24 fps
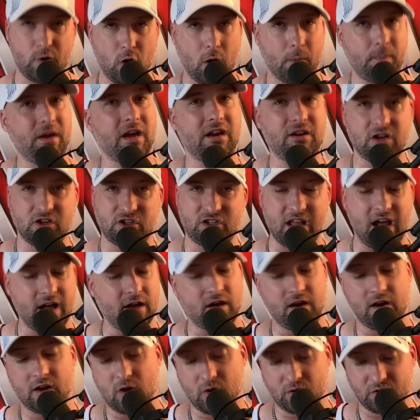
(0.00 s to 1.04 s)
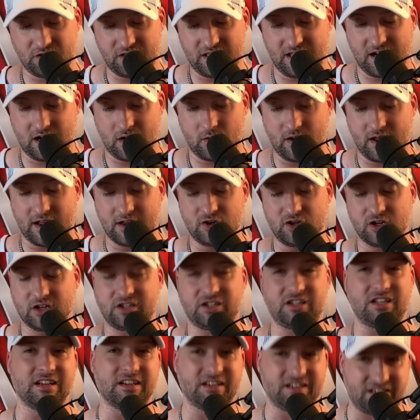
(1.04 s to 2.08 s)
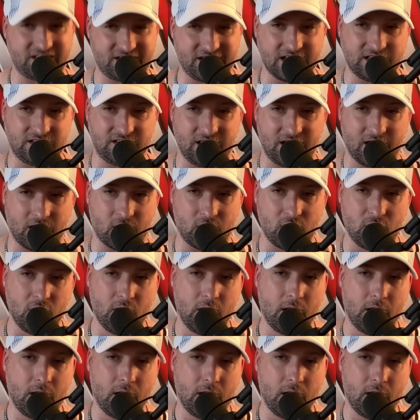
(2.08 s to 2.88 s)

hope you're just not going to go there and just sit there.